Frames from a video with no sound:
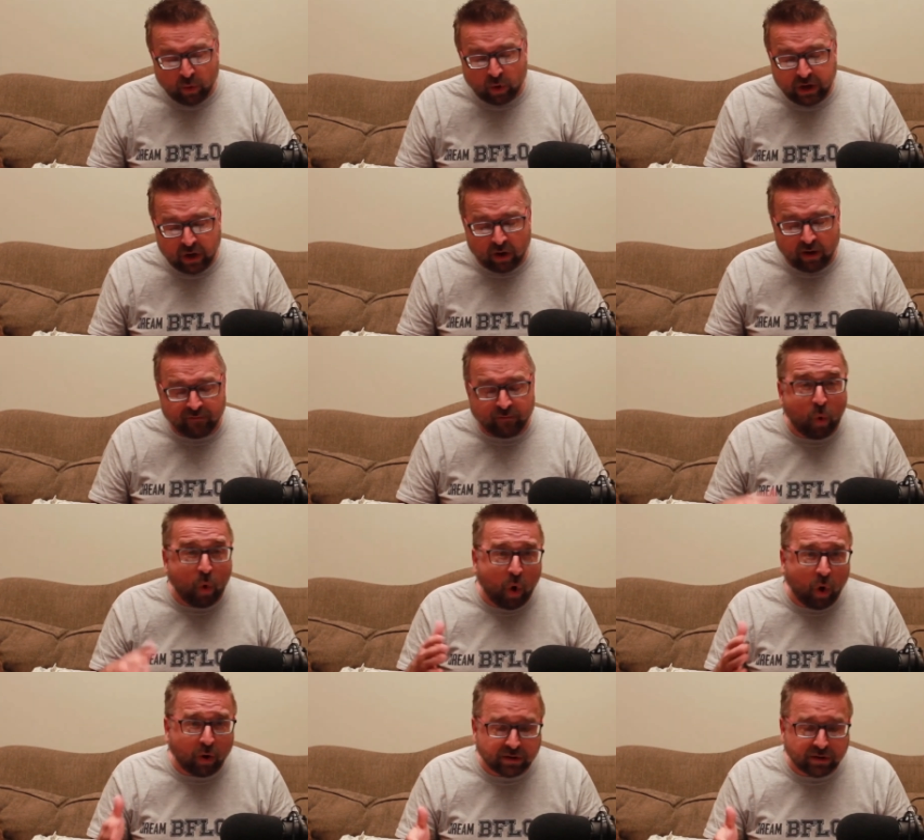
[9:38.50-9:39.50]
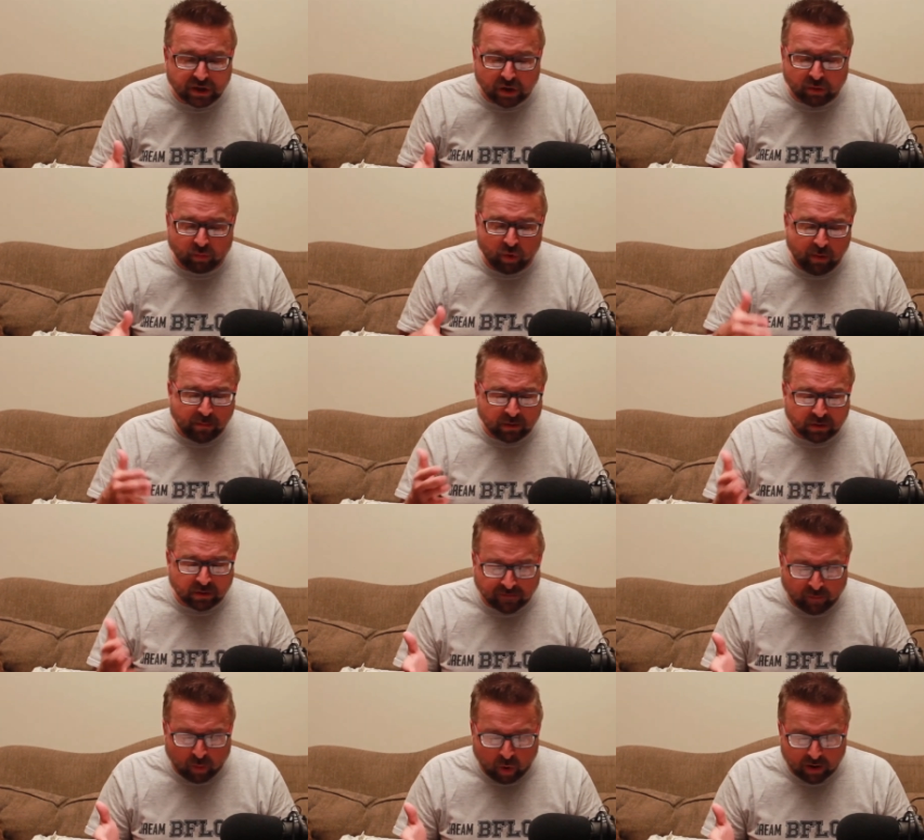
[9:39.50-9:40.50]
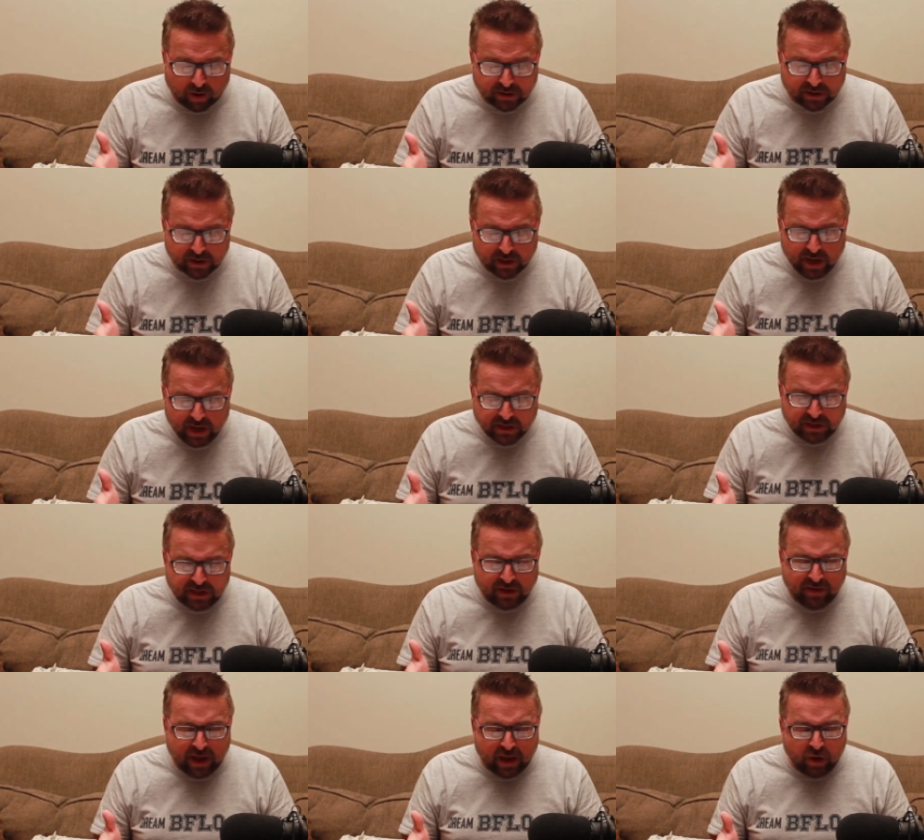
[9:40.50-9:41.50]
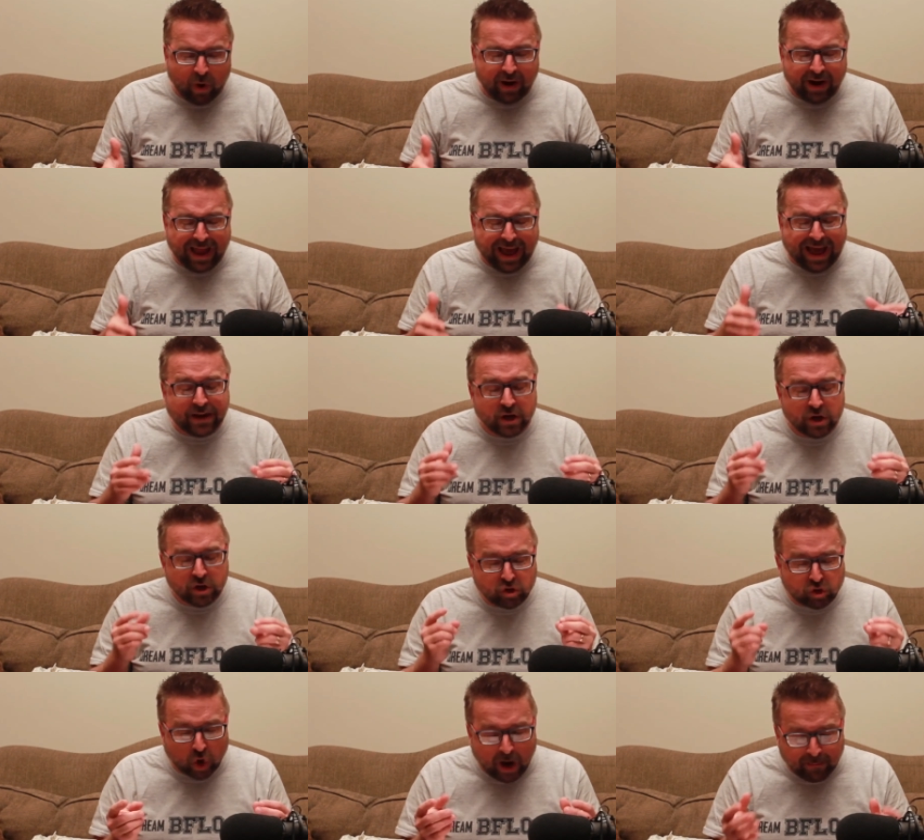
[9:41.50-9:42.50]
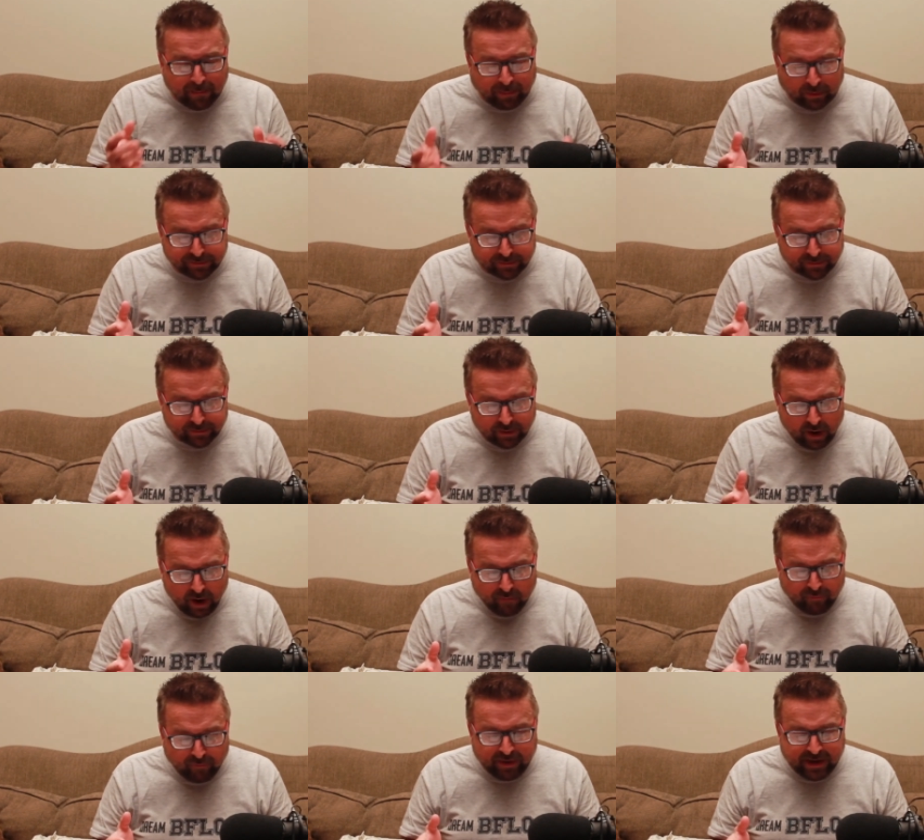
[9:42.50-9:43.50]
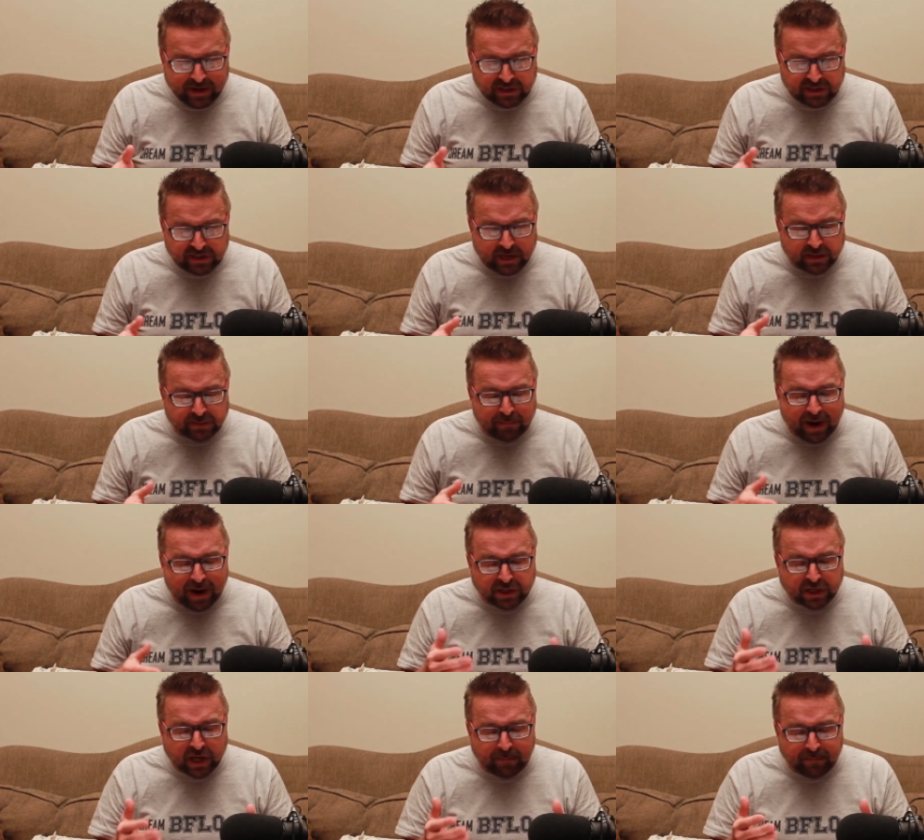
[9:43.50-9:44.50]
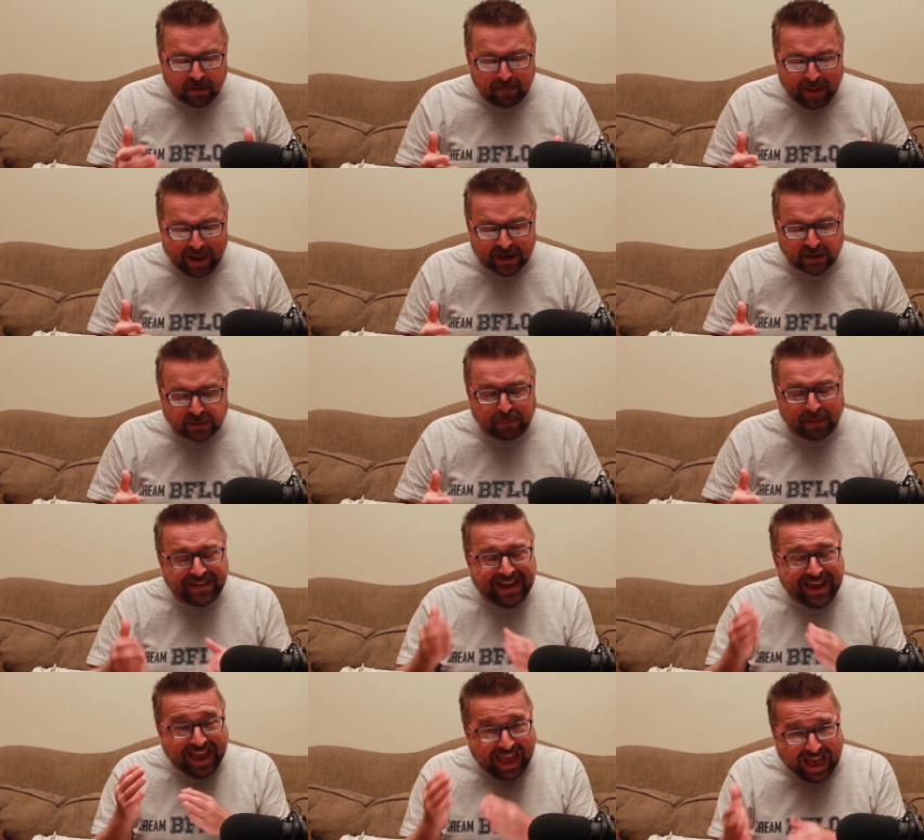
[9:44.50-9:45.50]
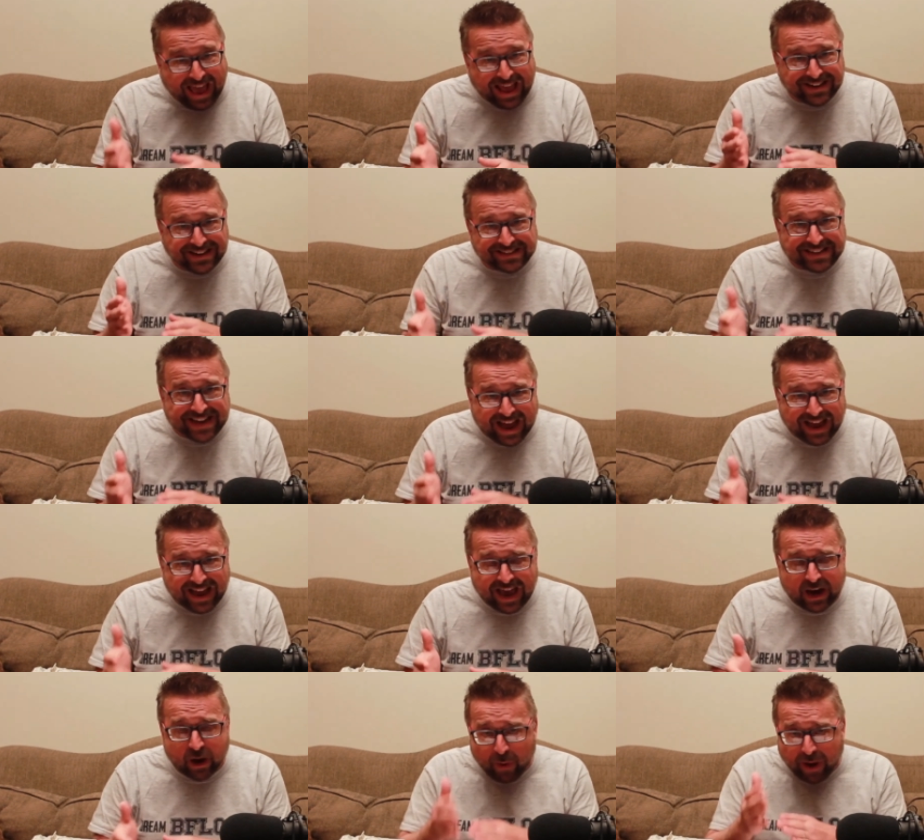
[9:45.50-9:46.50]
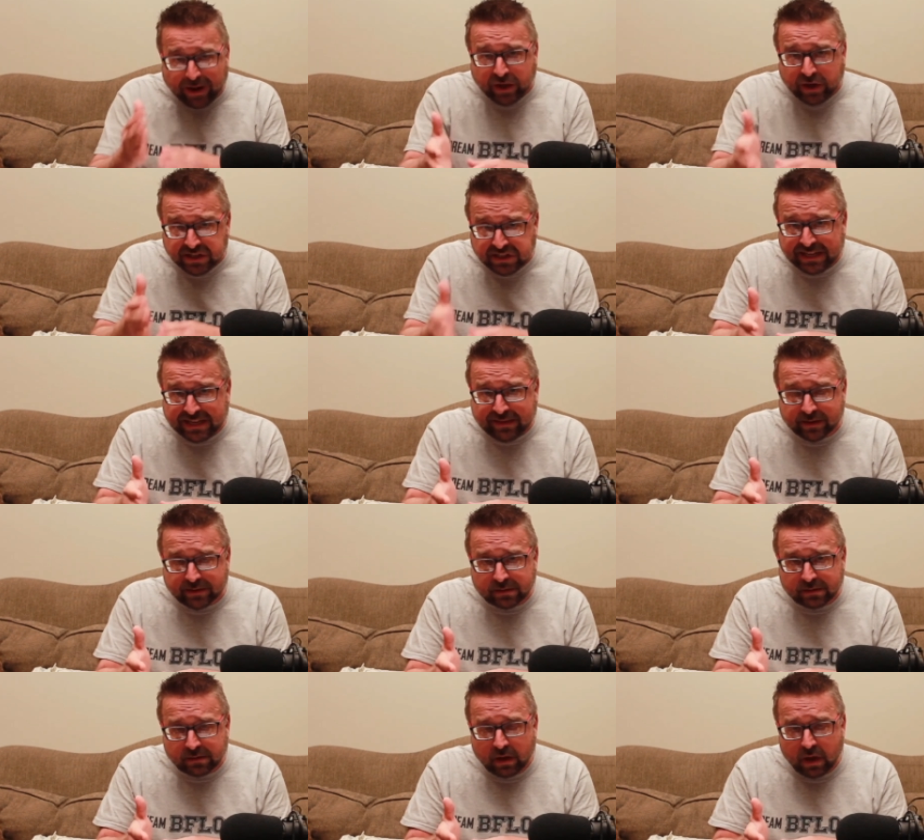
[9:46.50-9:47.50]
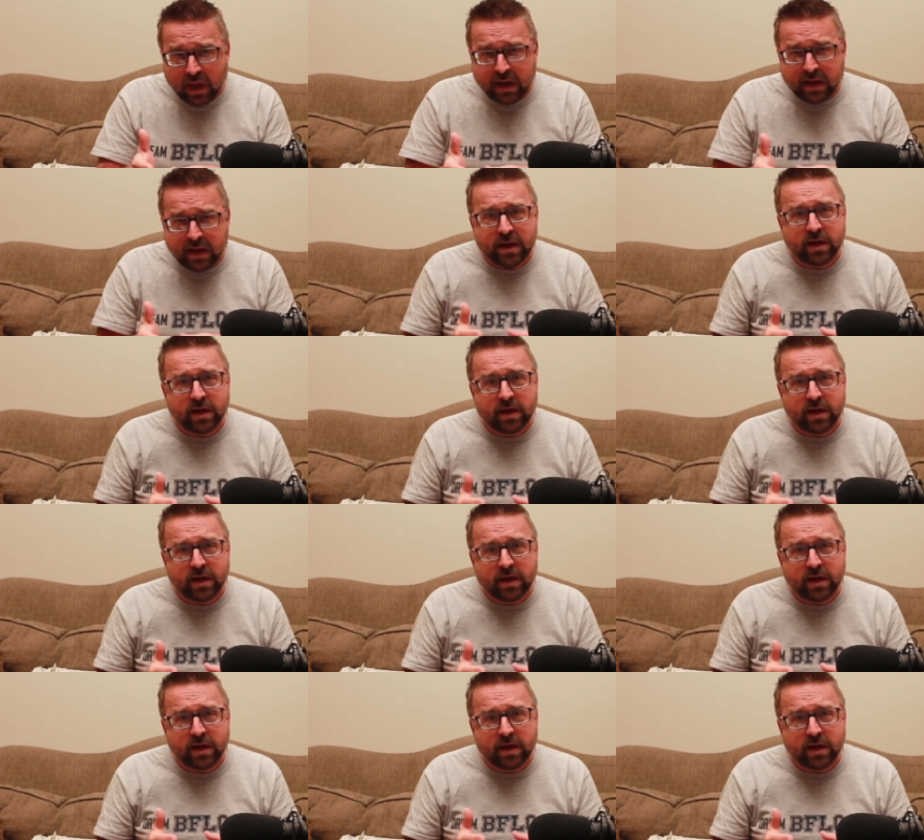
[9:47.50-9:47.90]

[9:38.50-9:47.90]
And you will hear of wars and rumors of wars. See that you are not troubled, for these things must come to pass, but the end is not yet. I want you to see this.